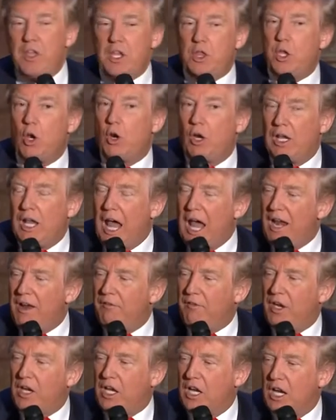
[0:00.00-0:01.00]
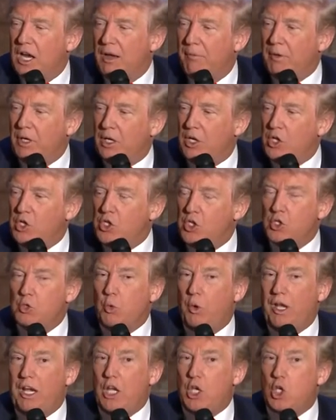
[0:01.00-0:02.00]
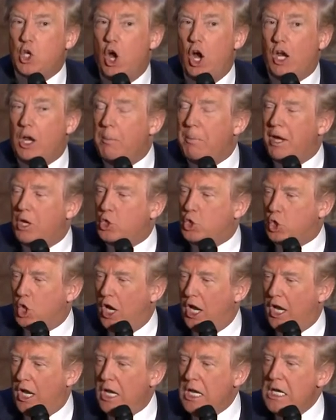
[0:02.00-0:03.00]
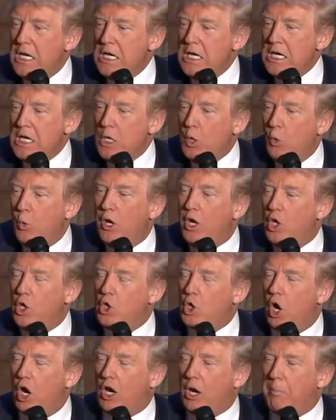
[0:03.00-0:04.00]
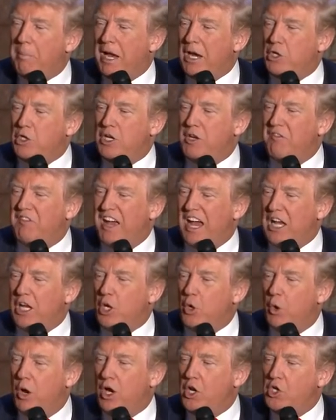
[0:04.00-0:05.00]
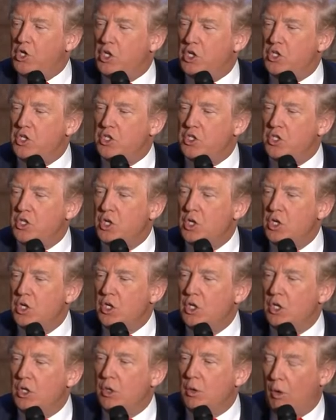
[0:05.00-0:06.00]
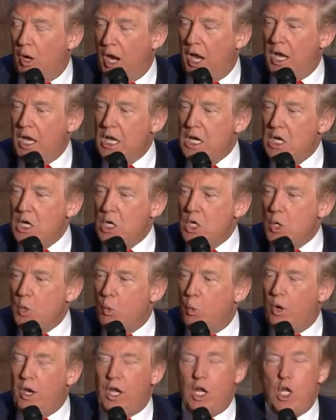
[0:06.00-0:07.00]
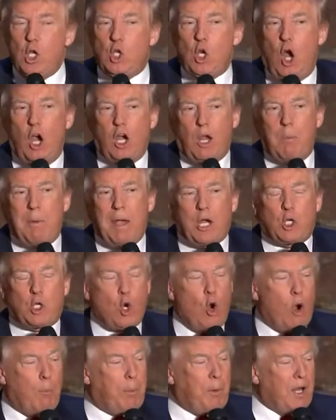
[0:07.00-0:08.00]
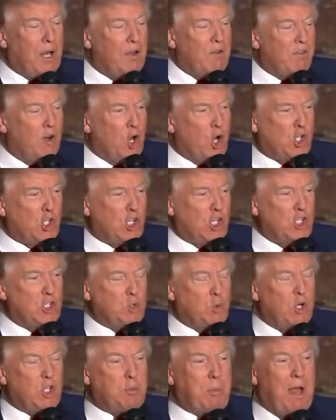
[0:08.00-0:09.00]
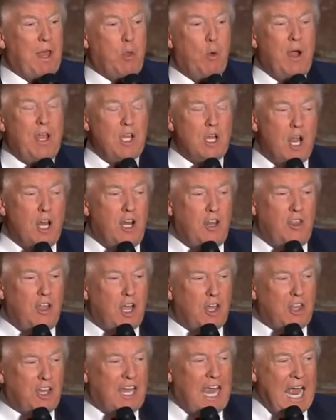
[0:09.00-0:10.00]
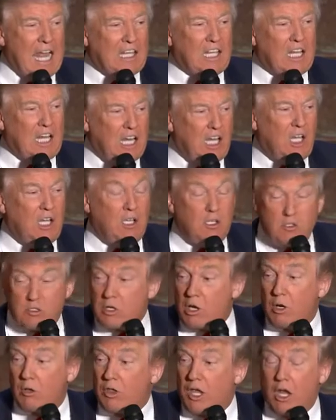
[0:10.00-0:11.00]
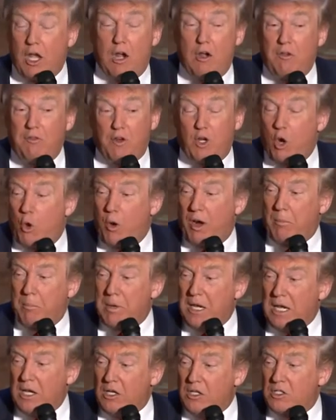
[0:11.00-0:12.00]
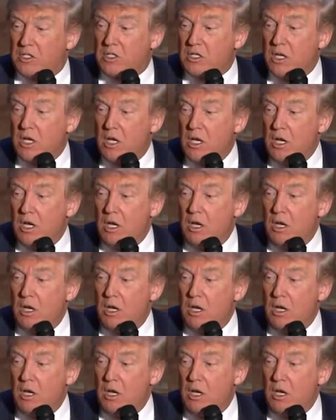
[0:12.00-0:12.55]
I think there are a lot of economic issues. We didn't talk about trade. We didn't talk about devaluations, right? We didn't talk about corporate inversions, which, by the way, none of the other candidates, they don't even know what it means.